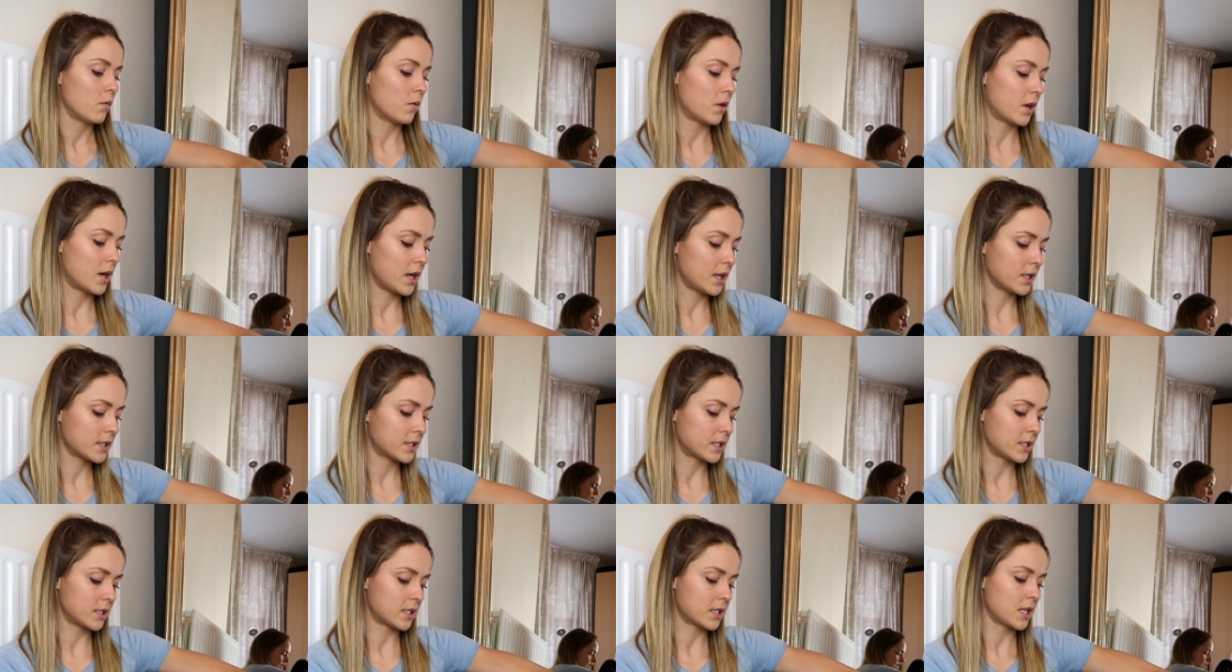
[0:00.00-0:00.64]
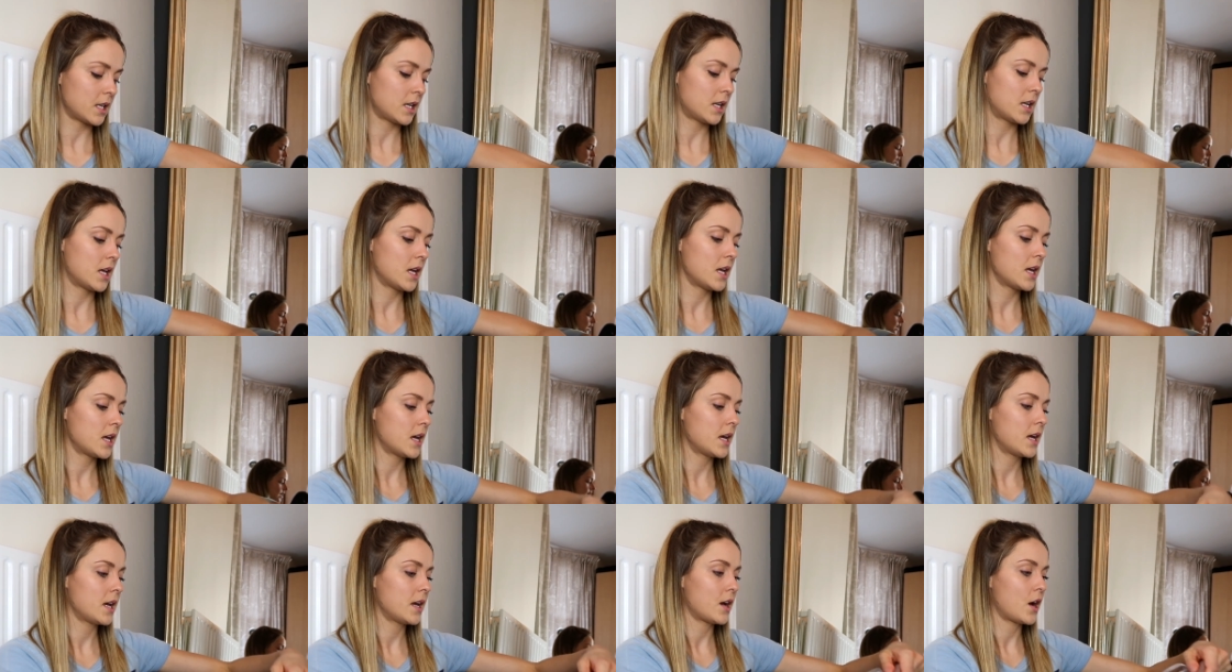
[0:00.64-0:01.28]
what else is in
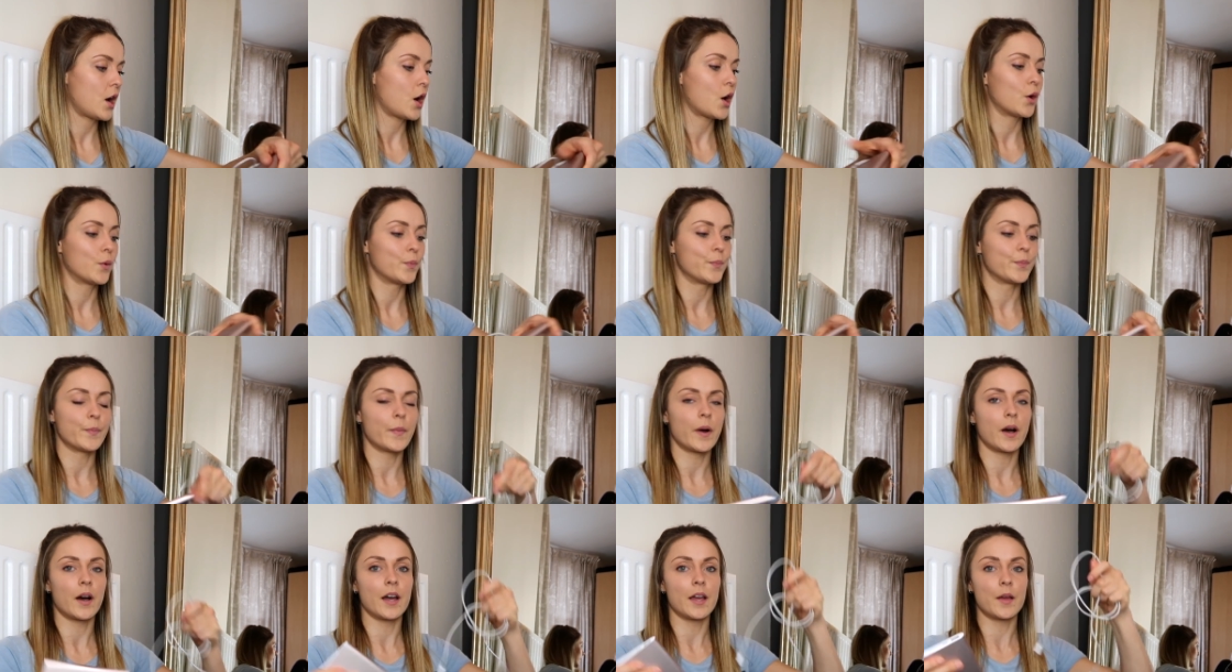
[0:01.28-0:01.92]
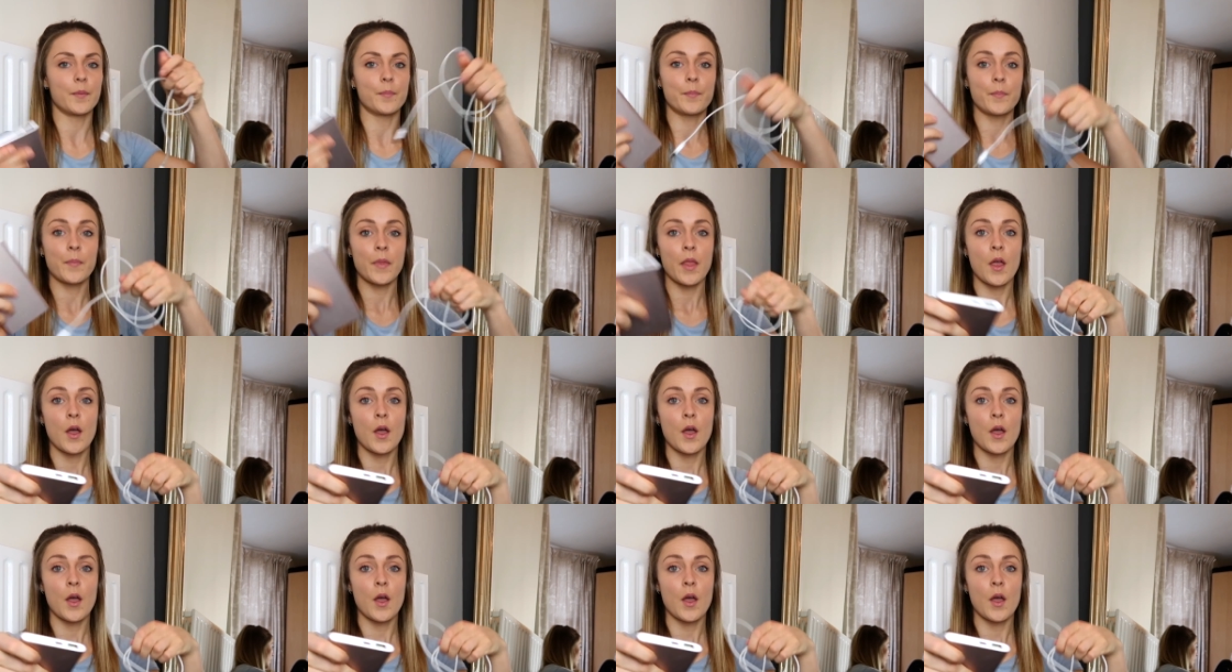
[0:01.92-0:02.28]
here oh my